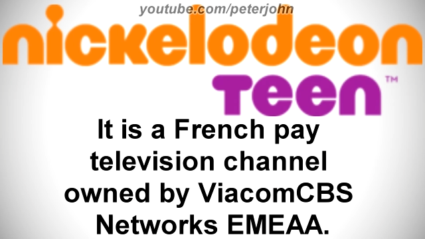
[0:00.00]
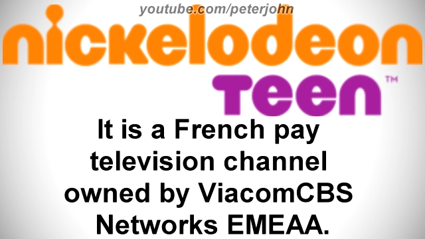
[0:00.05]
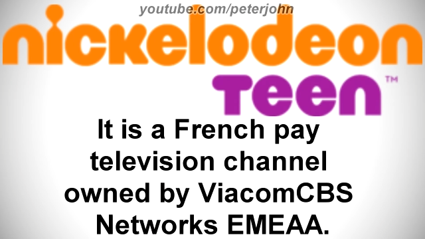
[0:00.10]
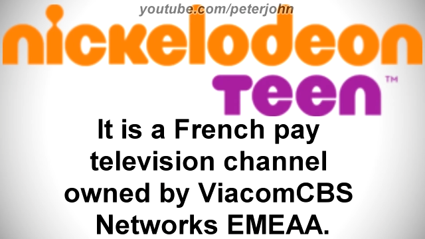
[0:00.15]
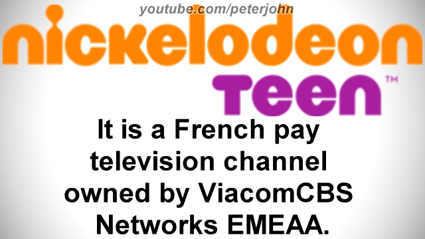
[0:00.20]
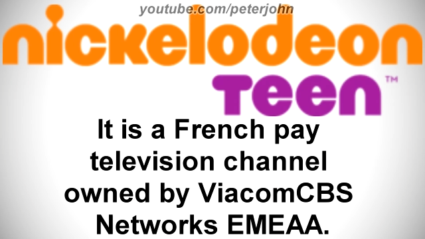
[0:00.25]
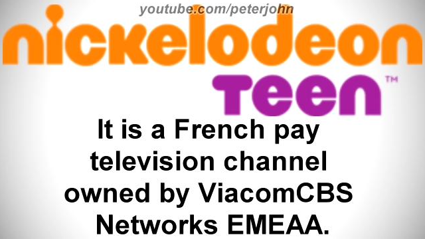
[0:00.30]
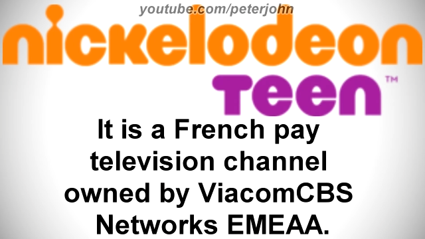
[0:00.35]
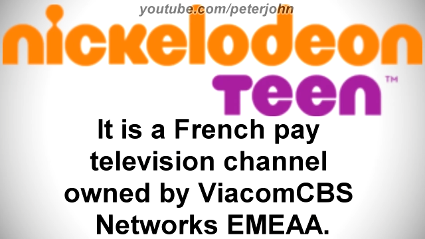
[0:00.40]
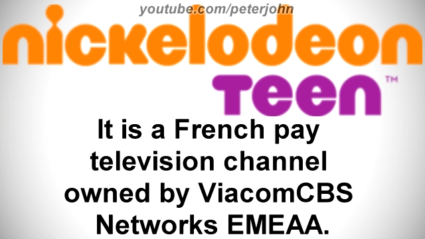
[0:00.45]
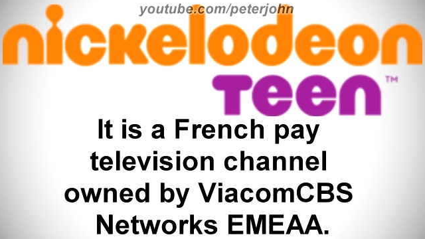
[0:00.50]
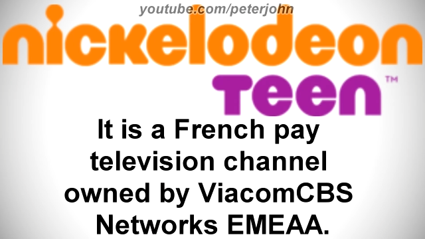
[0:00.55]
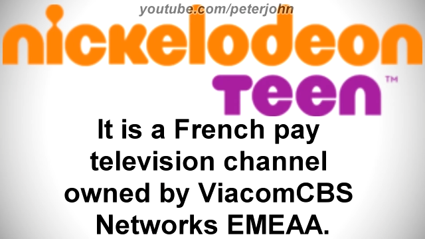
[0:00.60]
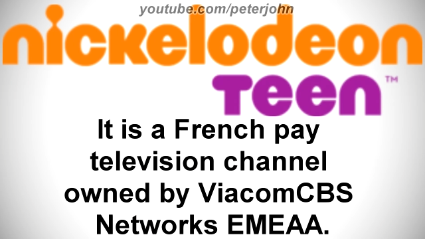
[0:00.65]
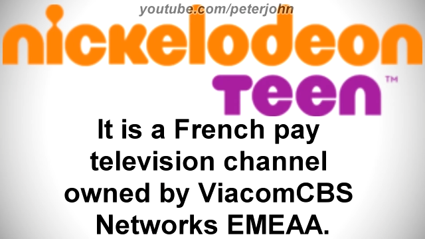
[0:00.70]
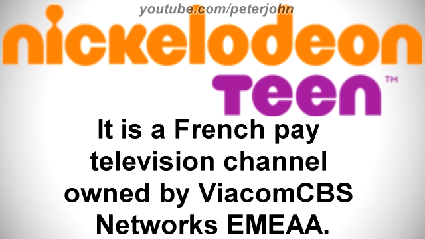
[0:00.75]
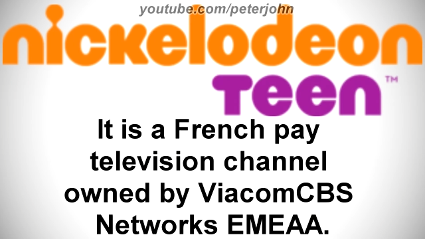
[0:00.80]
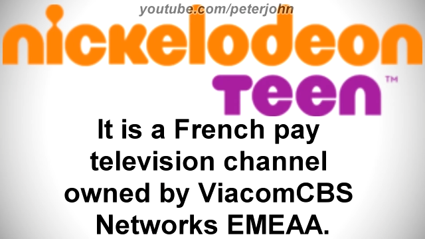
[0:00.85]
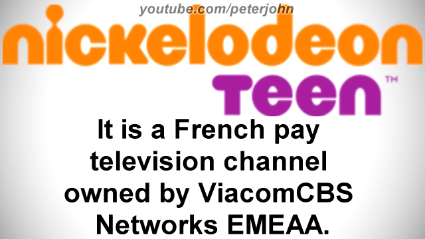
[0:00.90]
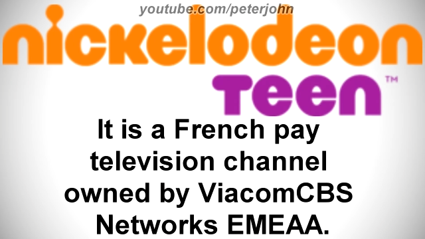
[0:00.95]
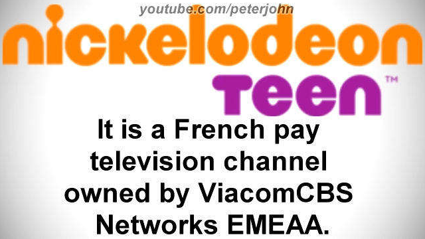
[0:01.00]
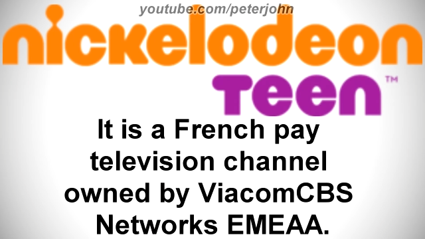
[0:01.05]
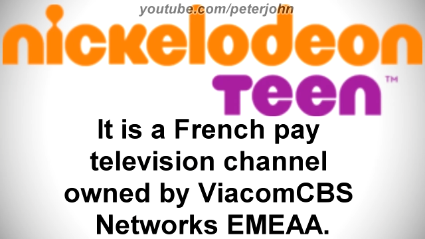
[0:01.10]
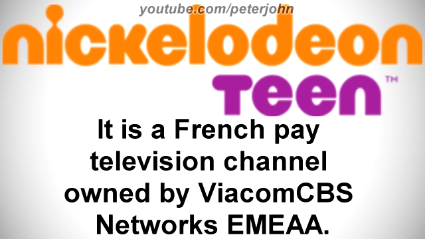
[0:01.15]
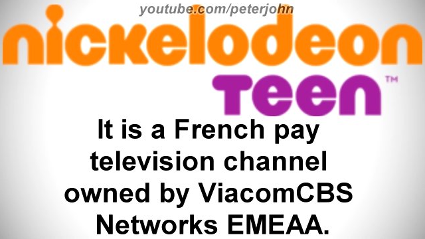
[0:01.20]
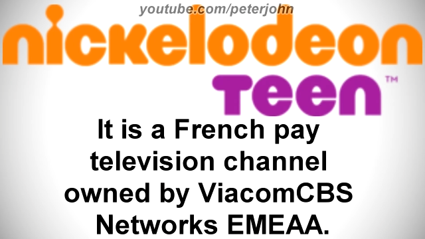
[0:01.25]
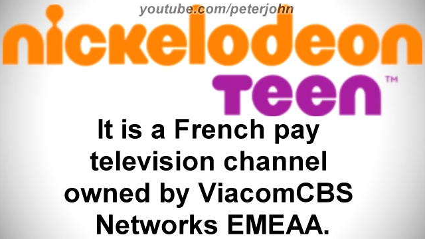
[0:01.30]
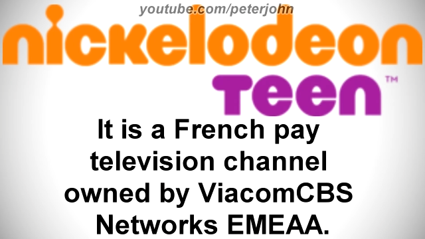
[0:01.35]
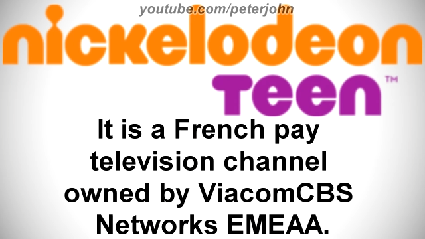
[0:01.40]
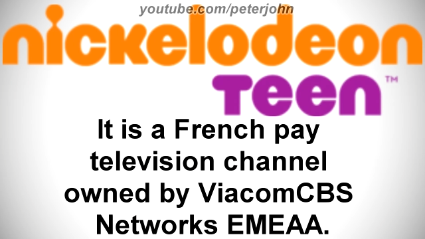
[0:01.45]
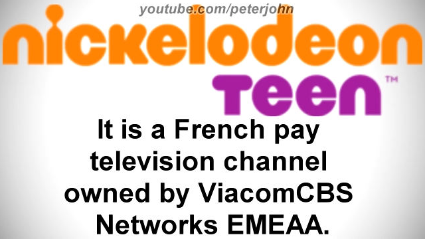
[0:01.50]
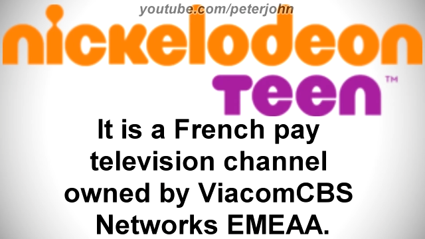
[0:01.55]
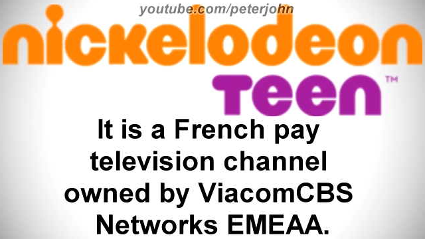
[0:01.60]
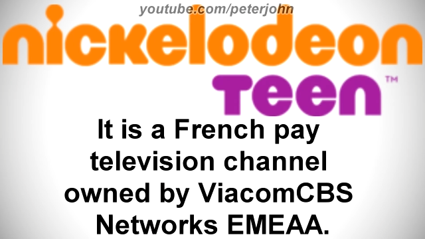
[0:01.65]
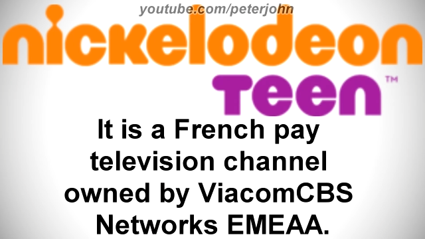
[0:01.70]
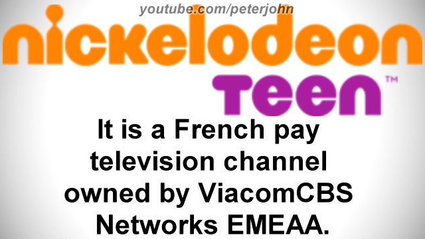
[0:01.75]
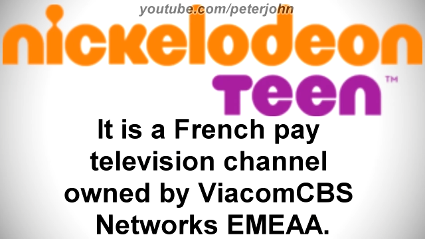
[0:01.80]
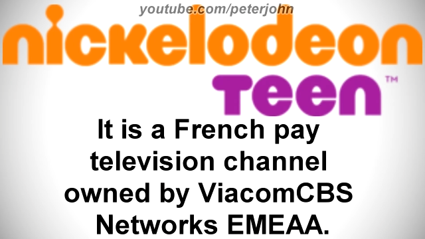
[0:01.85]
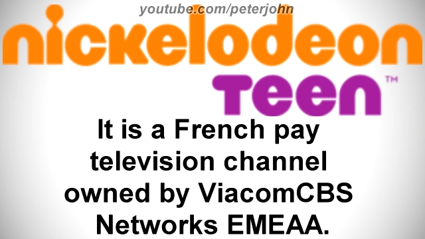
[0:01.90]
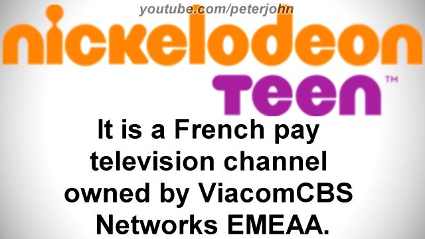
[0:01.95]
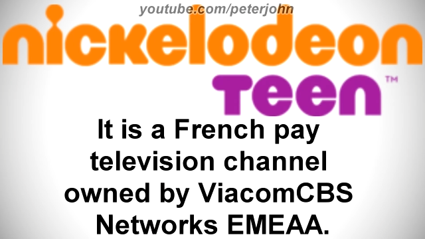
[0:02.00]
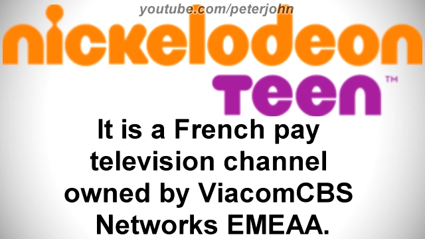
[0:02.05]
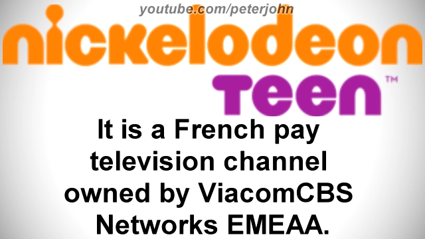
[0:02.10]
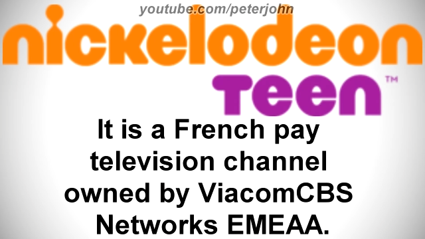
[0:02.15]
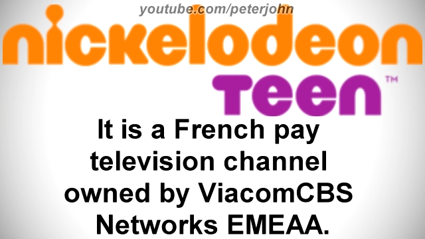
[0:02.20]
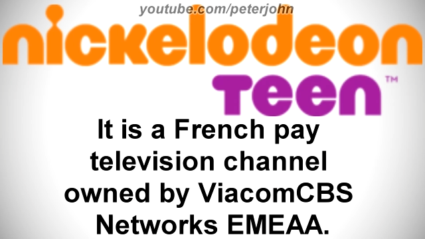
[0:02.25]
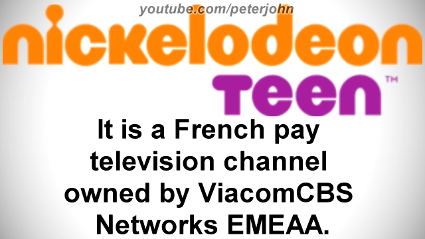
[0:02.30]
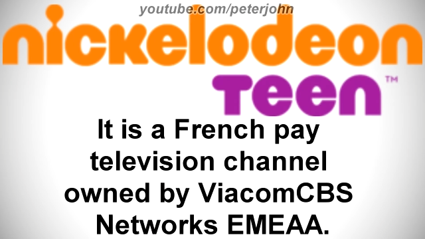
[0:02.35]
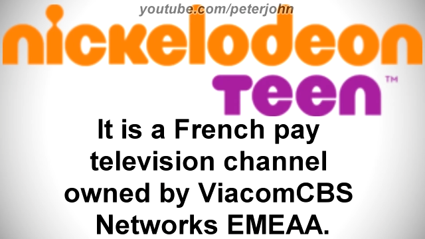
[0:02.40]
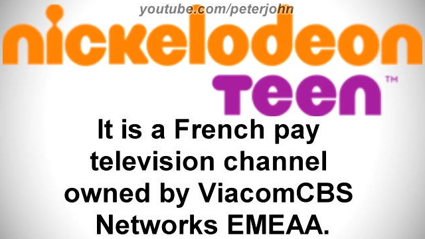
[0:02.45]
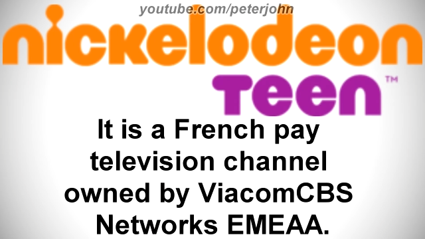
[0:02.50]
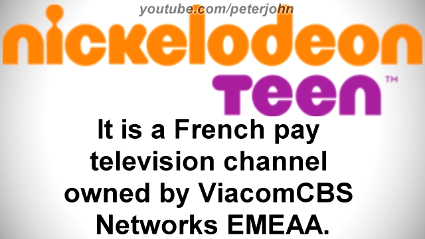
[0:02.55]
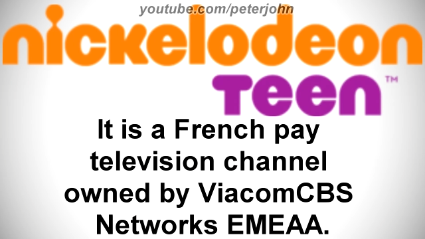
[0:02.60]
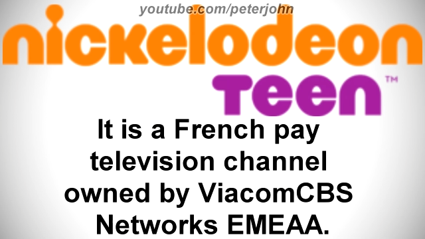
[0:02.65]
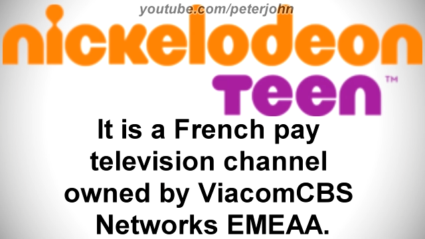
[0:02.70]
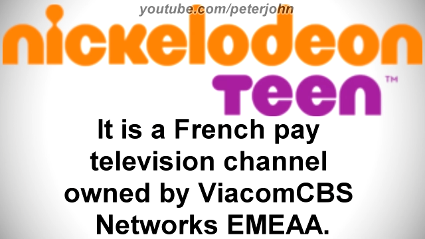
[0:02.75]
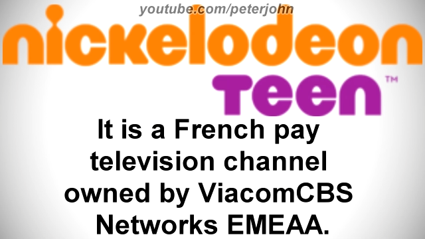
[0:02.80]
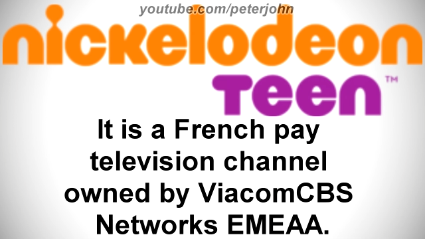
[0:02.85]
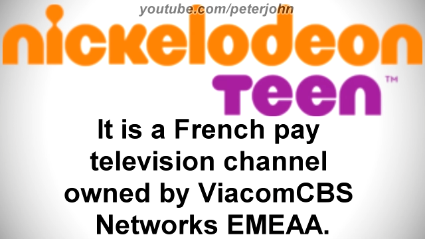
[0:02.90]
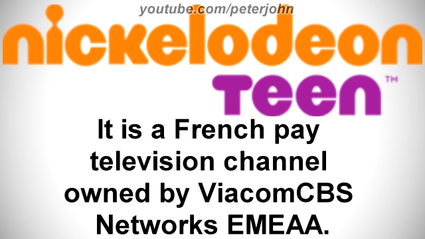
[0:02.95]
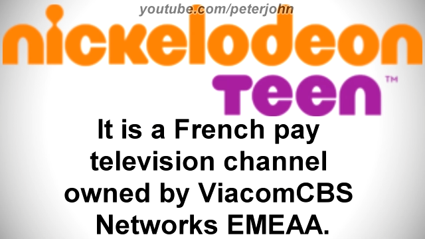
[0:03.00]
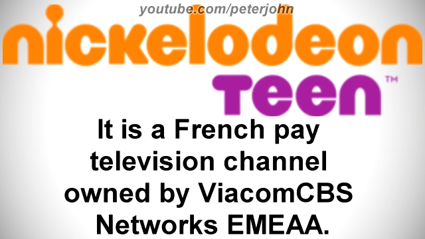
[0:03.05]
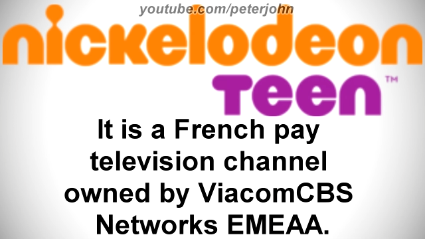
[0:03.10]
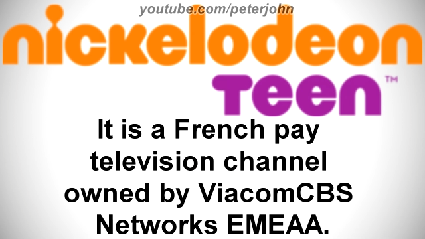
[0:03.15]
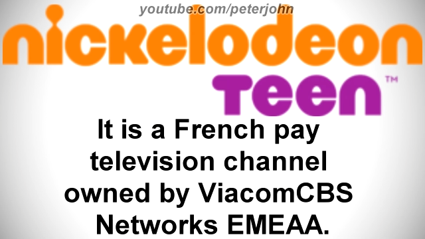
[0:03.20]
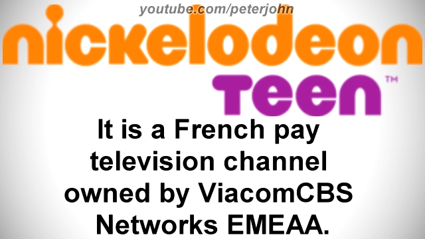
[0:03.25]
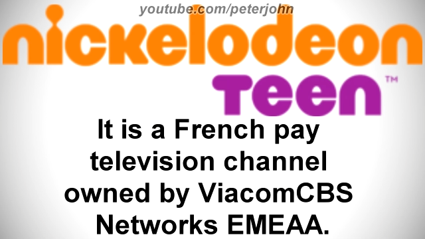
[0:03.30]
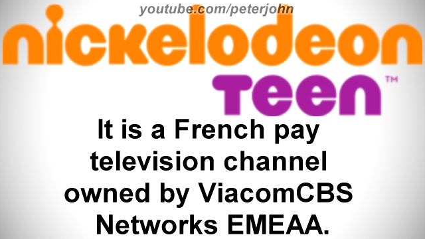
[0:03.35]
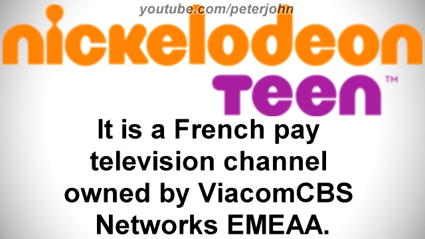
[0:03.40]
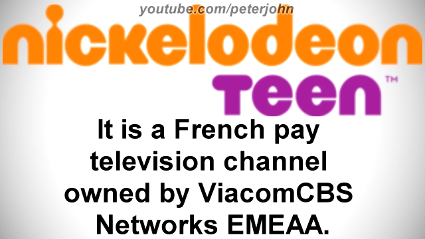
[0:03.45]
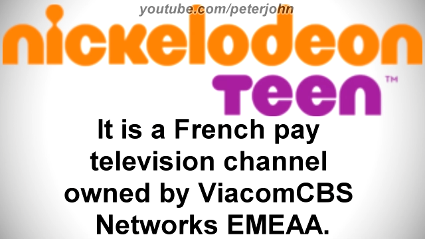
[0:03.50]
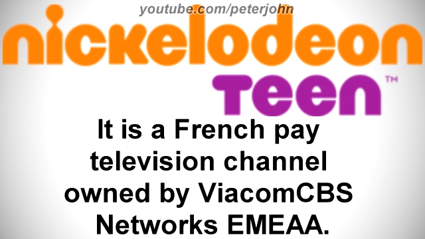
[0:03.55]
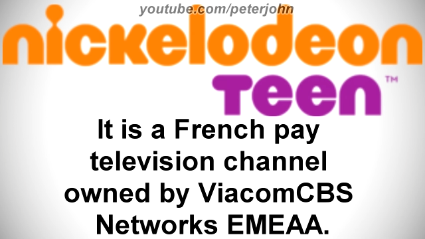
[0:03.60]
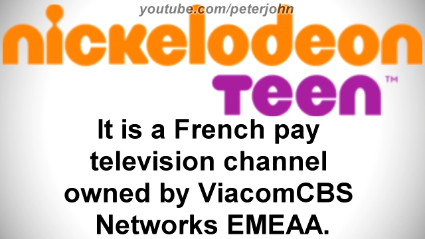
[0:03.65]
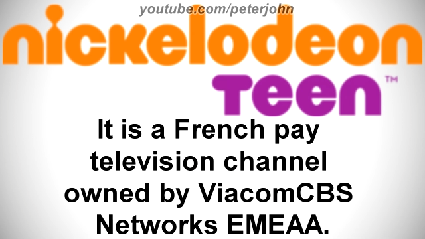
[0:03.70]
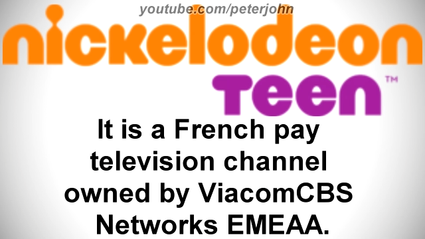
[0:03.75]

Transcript: (no speaker visible)